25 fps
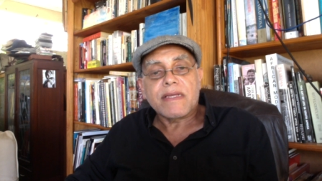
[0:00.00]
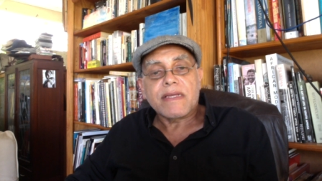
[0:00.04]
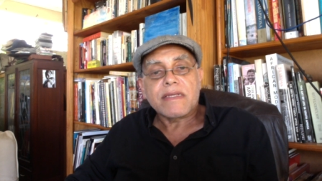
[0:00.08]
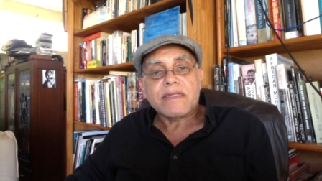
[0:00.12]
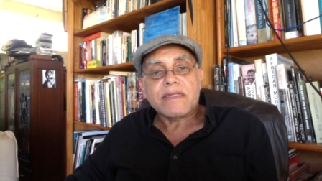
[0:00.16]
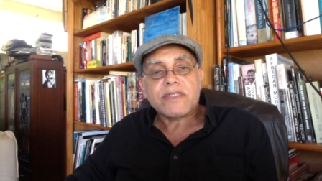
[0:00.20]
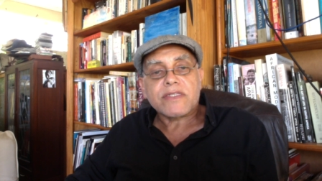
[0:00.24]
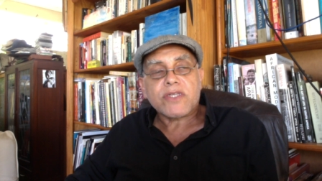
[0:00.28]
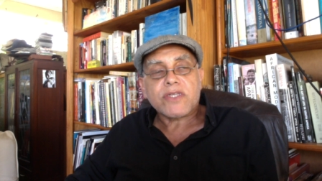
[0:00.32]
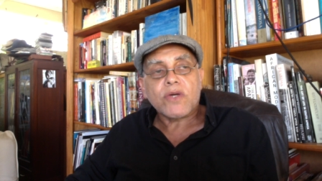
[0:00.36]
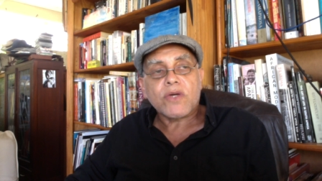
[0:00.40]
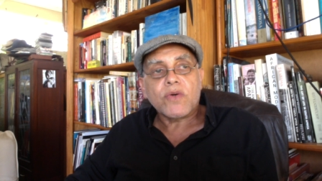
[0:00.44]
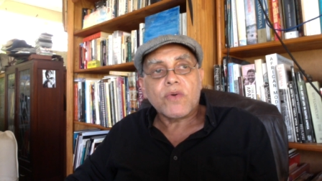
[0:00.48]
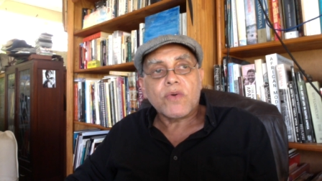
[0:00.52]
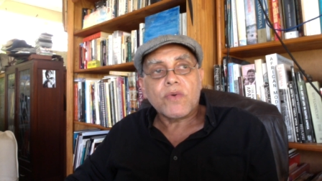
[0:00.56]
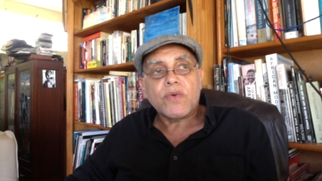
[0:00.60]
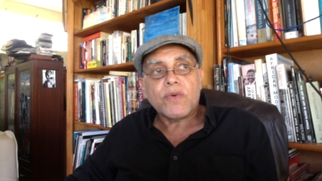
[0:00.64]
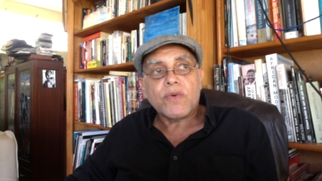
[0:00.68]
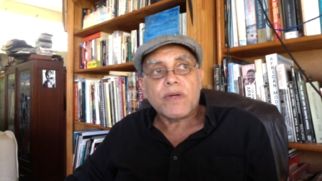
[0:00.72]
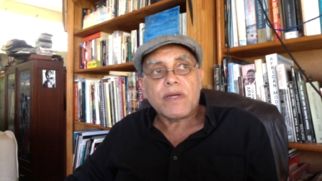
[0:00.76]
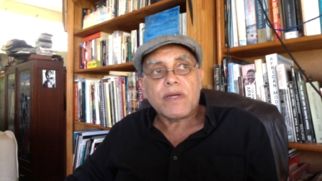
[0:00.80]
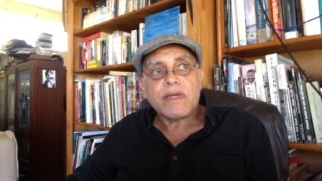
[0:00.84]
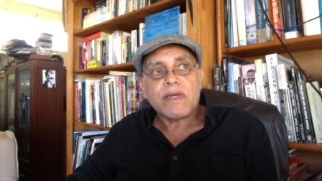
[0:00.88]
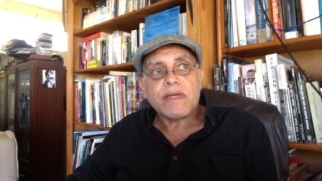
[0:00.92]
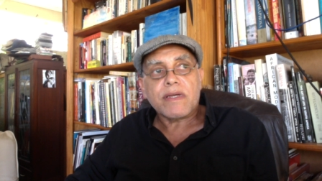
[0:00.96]

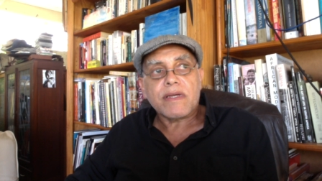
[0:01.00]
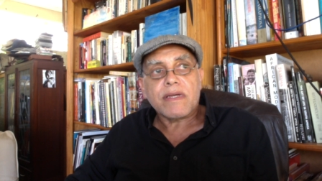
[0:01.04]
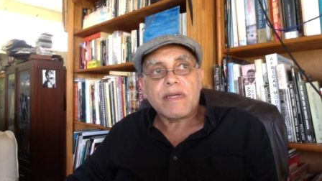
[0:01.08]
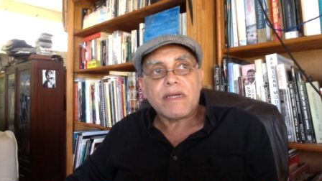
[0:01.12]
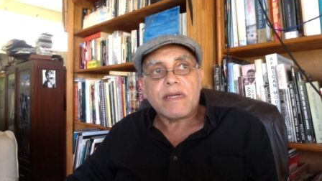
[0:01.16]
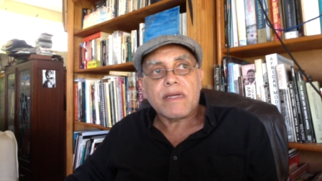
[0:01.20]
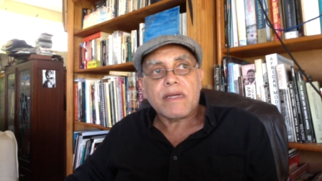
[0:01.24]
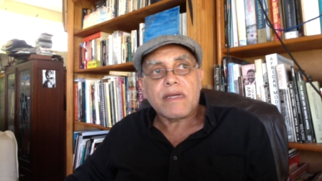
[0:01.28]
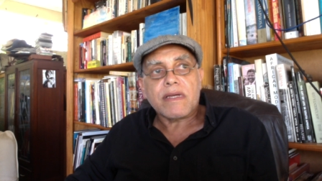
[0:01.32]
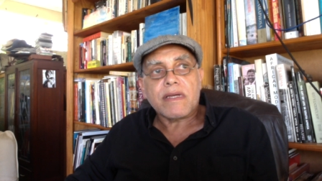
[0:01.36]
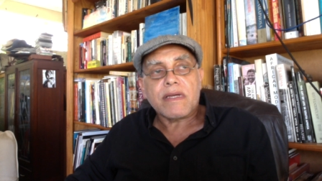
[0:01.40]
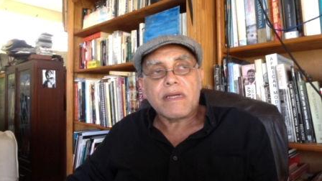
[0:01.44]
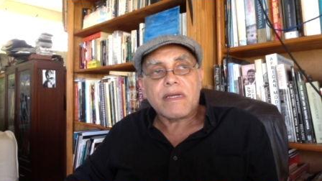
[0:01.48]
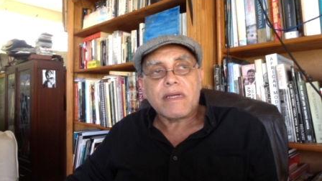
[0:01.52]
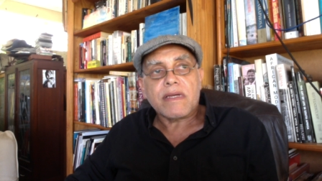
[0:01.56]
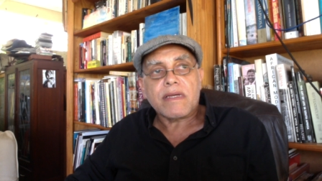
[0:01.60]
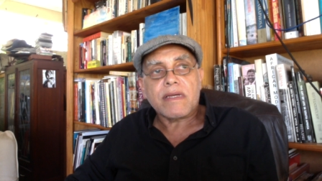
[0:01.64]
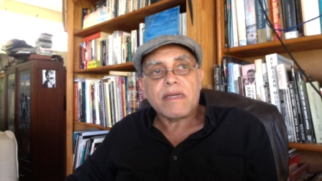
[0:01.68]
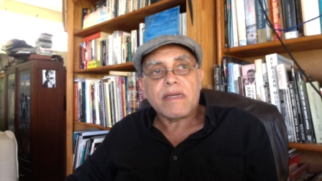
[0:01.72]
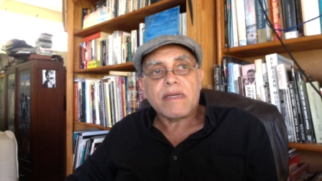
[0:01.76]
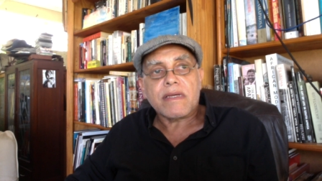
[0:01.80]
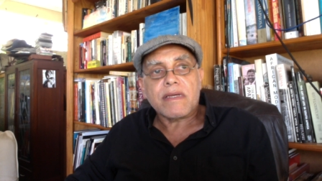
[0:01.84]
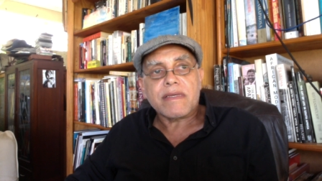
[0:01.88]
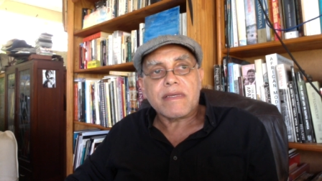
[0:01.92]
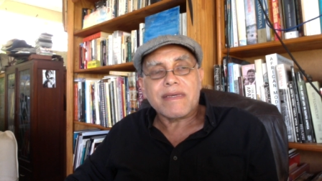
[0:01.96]
So,
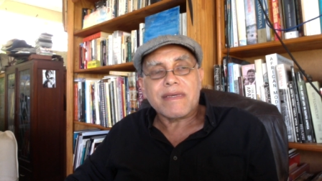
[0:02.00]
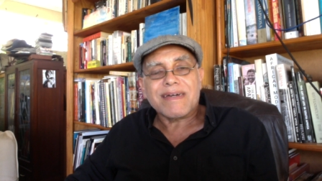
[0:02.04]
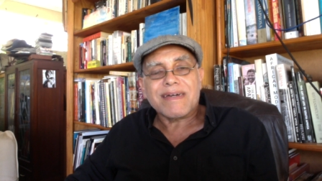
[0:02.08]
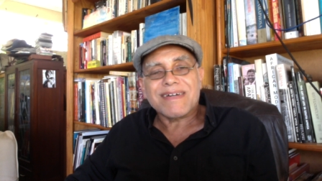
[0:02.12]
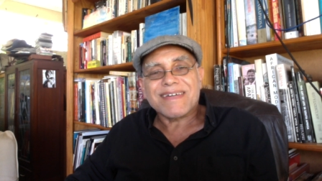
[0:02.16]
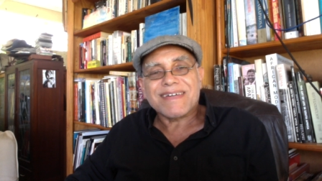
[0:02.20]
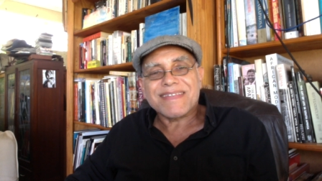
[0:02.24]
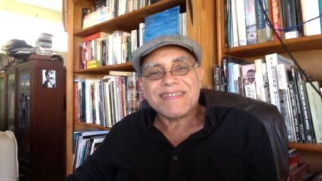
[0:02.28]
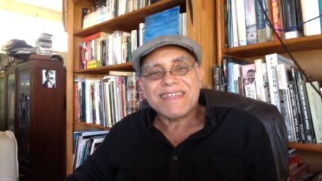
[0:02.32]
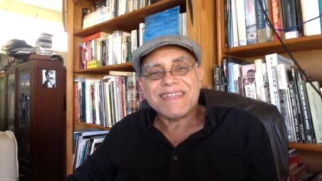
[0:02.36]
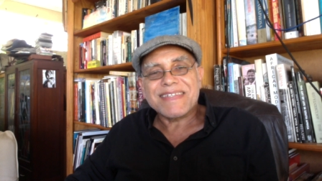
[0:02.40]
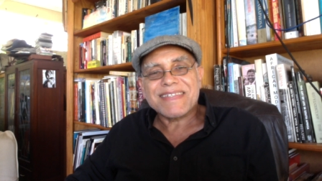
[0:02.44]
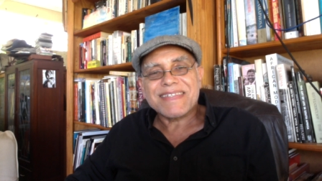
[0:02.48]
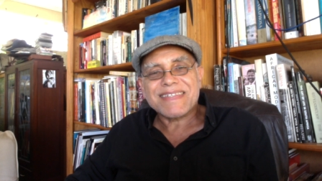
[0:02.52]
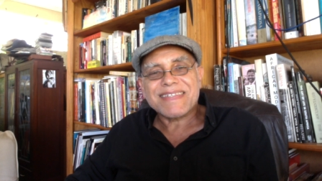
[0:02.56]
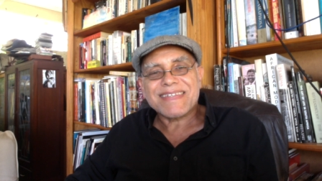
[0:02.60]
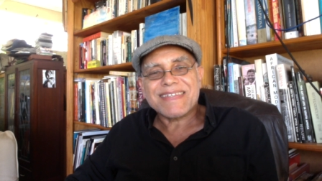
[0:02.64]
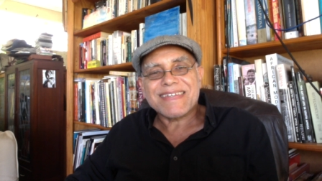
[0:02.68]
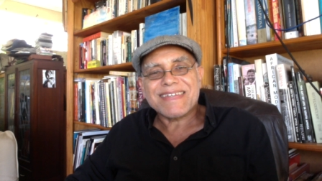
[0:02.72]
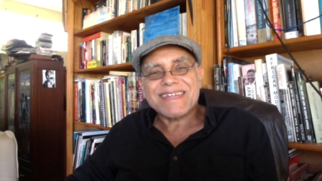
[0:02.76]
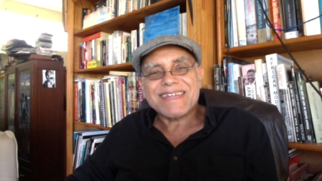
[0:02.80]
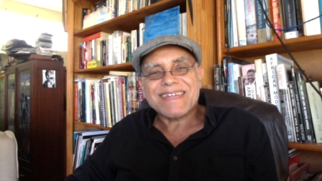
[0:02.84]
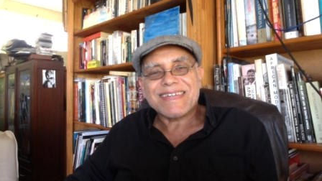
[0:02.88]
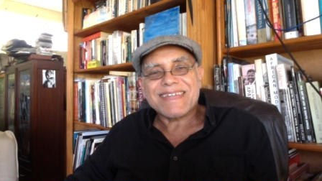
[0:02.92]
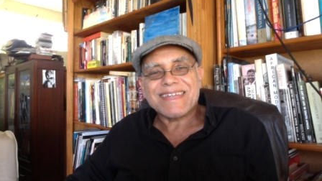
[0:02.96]
yeah,
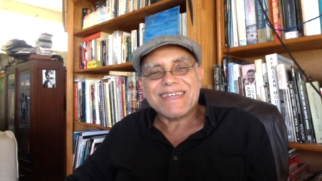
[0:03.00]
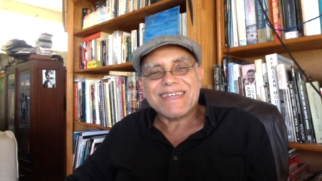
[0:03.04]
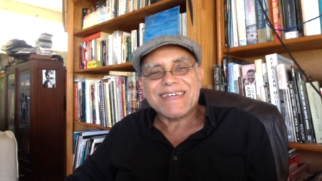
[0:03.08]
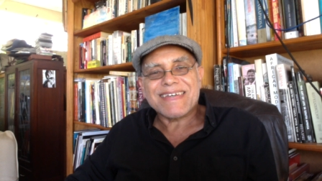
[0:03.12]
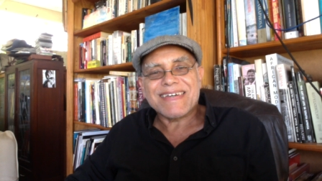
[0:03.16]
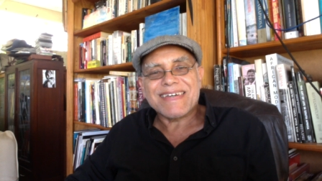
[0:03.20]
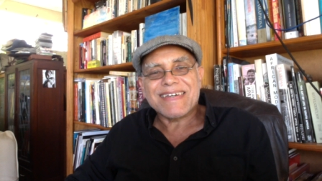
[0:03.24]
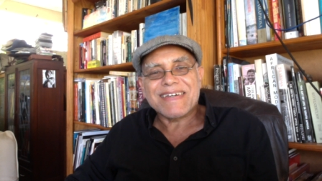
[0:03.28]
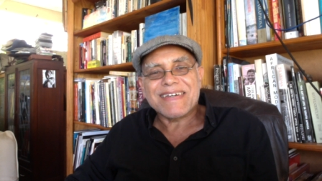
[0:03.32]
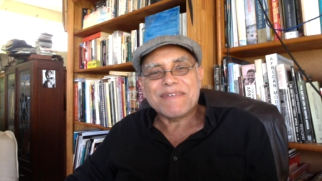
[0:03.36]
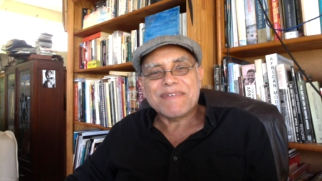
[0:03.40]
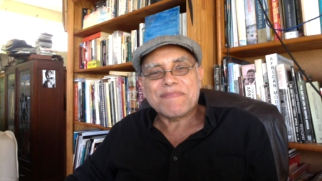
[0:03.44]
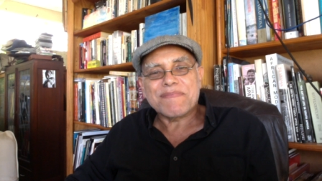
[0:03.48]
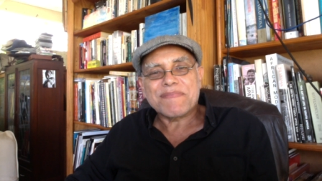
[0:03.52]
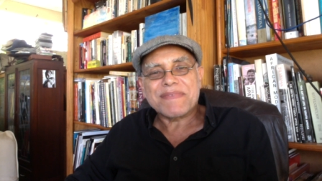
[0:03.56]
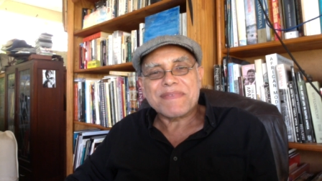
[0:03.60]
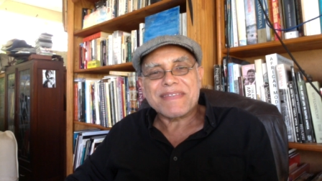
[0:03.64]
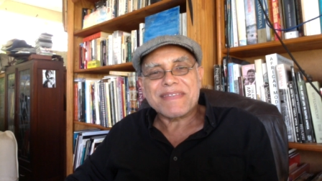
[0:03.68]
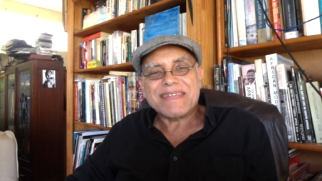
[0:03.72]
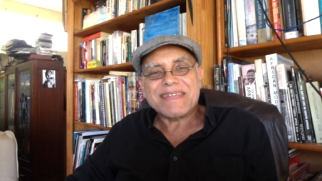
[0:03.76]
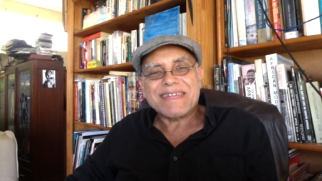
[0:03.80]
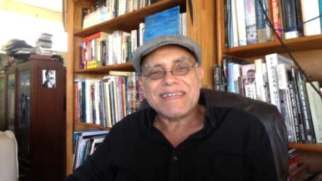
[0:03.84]
these, on